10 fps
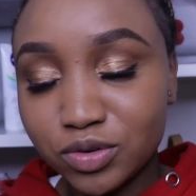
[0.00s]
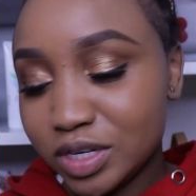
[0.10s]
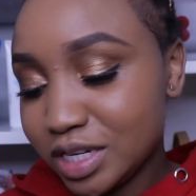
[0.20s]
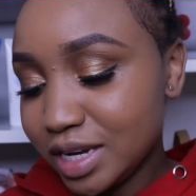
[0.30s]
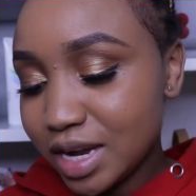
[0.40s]

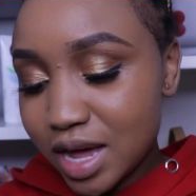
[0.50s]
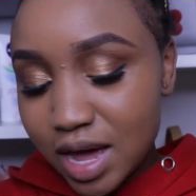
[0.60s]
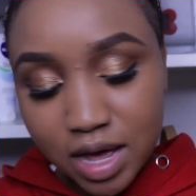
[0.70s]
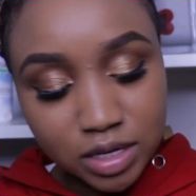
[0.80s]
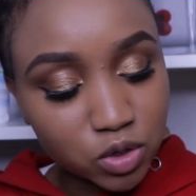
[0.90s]
routine.
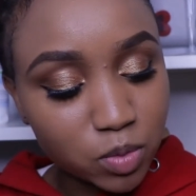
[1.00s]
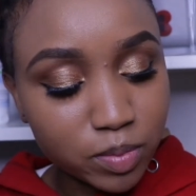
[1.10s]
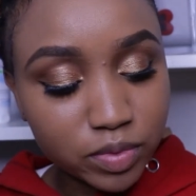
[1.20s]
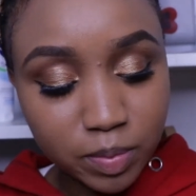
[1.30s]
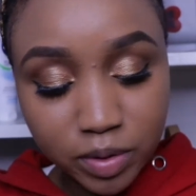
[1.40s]
So
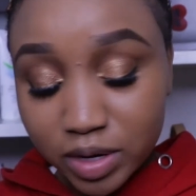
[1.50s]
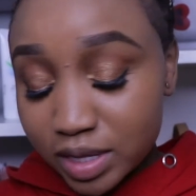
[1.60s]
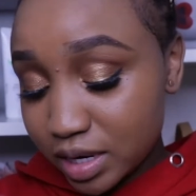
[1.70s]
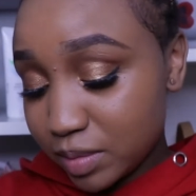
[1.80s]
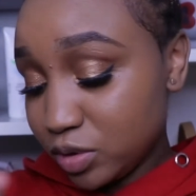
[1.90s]
the powder
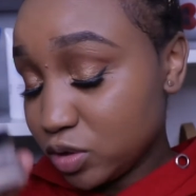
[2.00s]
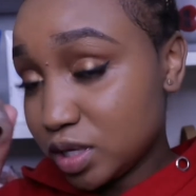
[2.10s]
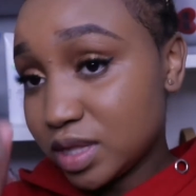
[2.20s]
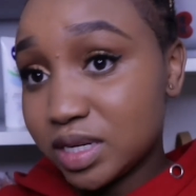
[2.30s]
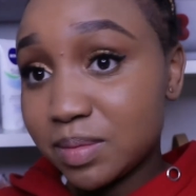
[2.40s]
that I'm using,
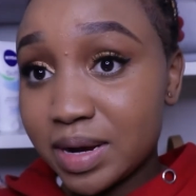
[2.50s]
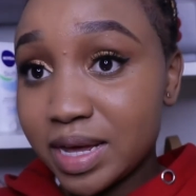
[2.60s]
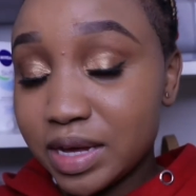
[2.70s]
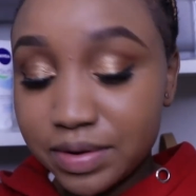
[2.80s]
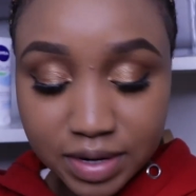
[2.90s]
that I'm
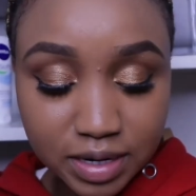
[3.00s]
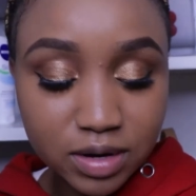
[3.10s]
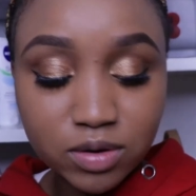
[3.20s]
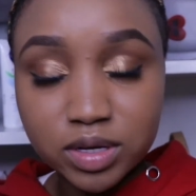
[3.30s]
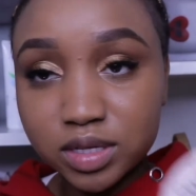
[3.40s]
liking right
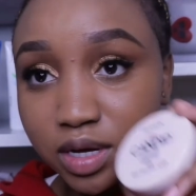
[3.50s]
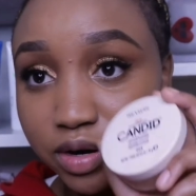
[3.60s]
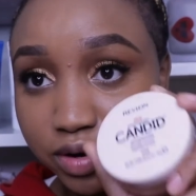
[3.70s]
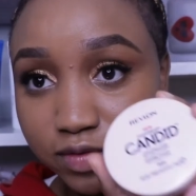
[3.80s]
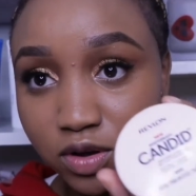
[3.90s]
now, is
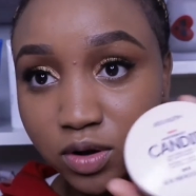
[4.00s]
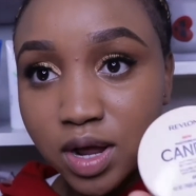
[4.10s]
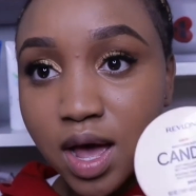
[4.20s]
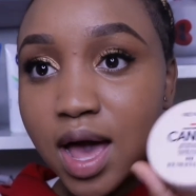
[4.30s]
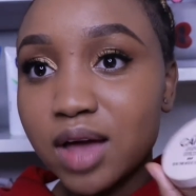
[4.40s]
Revlon.
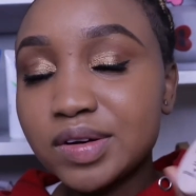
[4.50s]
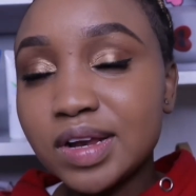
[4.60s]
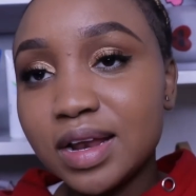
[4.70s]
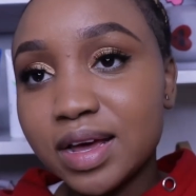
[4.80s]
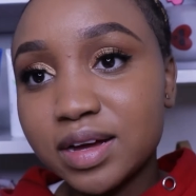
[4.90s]
I really
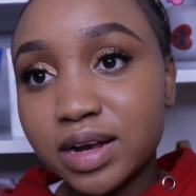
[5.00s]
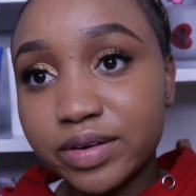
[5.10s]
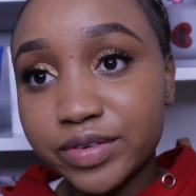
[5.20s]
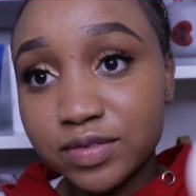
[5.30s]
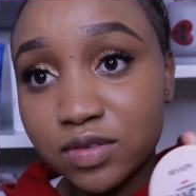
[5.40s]
like
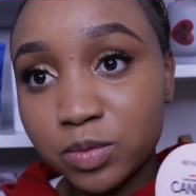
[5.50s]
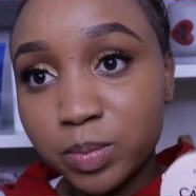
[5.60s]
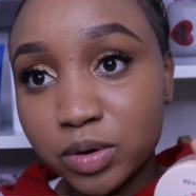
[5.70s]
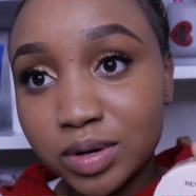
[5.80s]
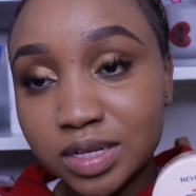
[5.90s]
Revlon
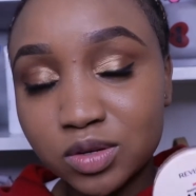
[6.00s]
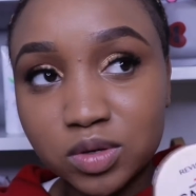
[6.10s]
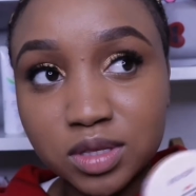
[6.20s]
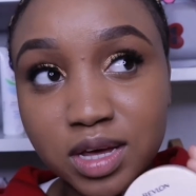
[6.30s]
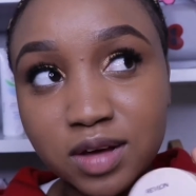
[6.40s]
powders
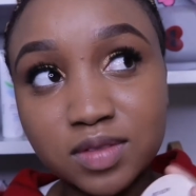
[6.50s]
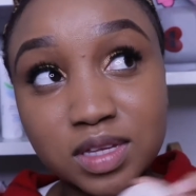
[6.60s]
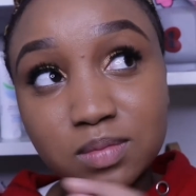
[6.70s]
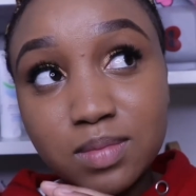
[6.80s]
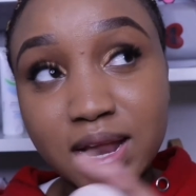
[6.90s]
because they have this
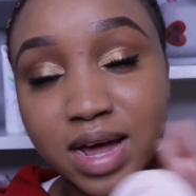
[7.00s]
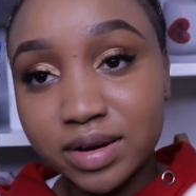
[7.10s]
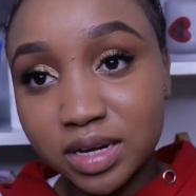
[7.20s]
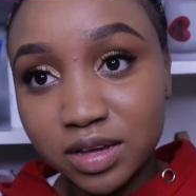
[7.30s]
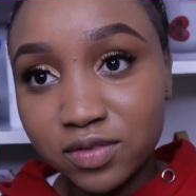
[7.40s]

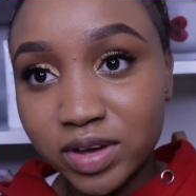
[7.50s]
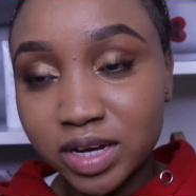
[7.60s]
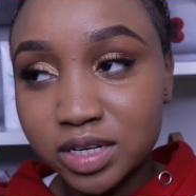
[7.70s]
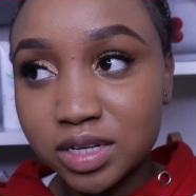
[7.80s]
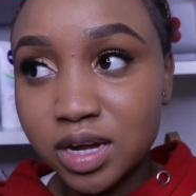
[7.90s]
blurring
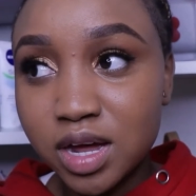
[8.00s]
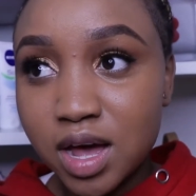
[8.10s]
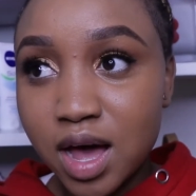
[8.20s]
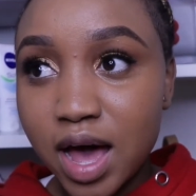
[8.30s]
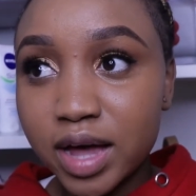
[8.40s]
effect
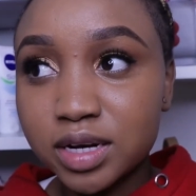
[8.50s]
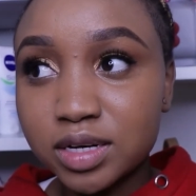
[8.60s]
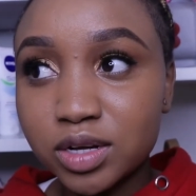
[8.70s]
and